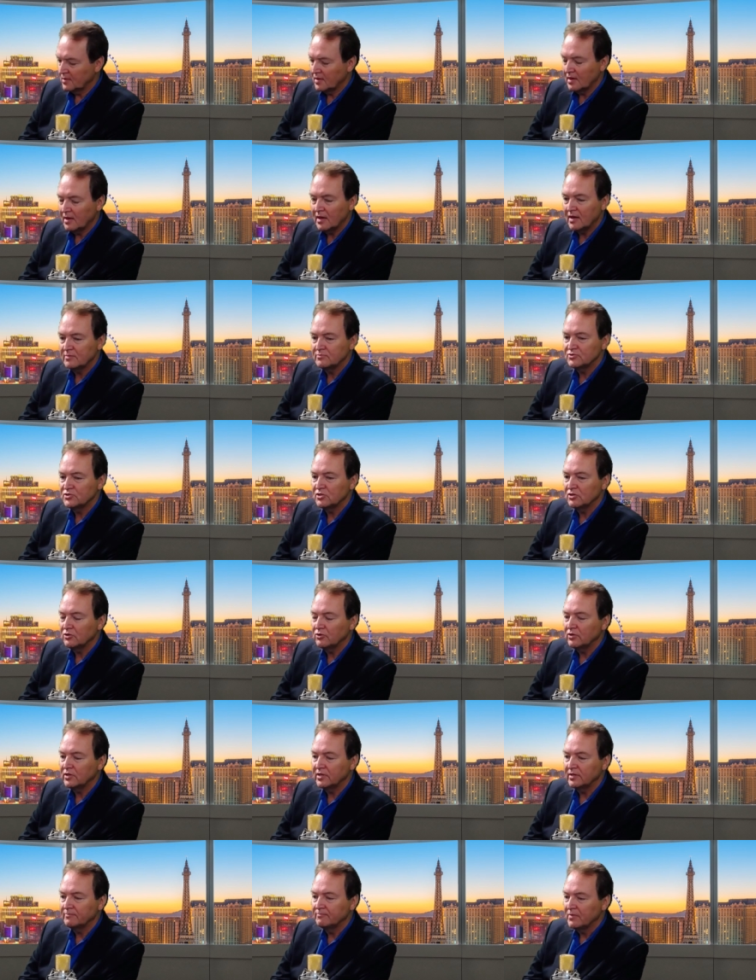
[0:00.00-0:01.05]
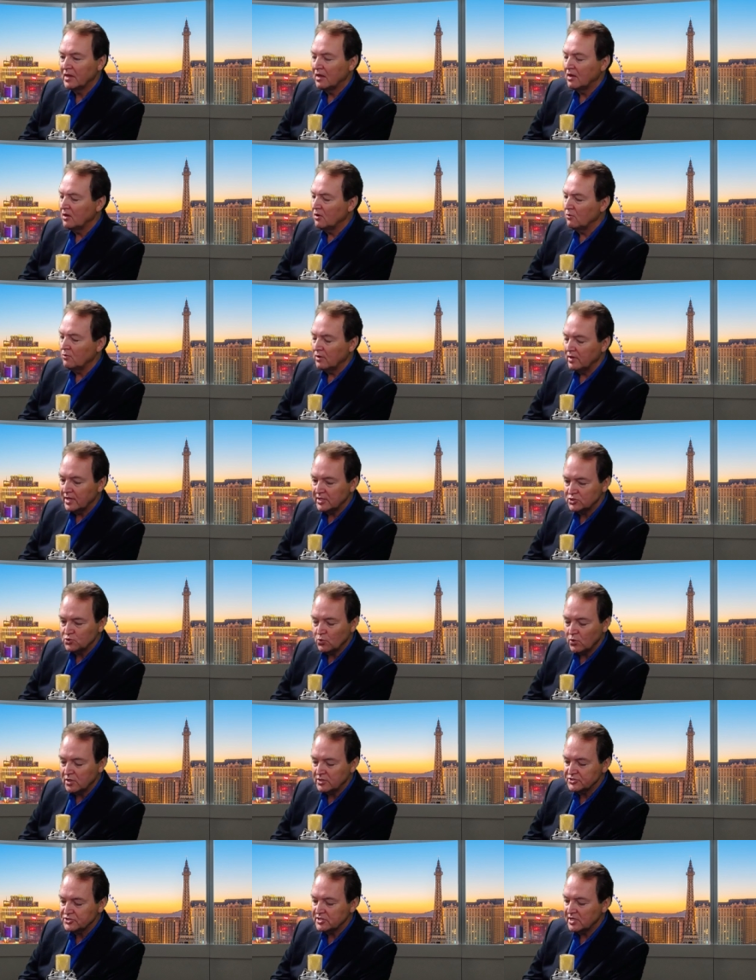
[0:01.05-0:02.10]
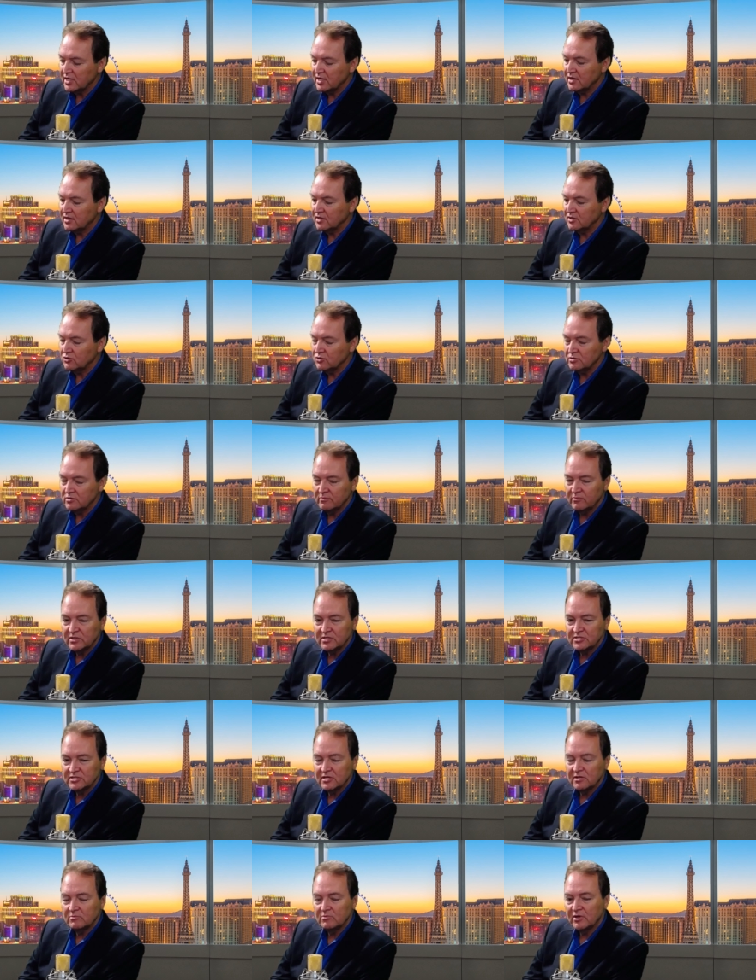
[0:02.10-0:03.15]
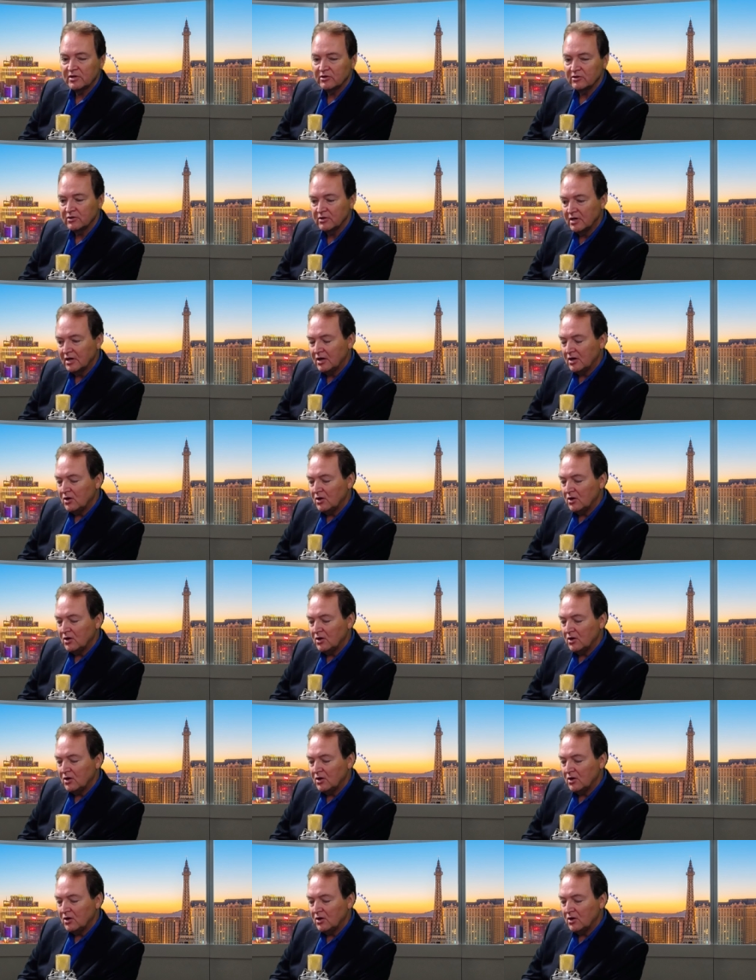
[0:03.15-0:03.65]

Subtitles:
Absolutely. Well, that's well said. It couldn't have been said better.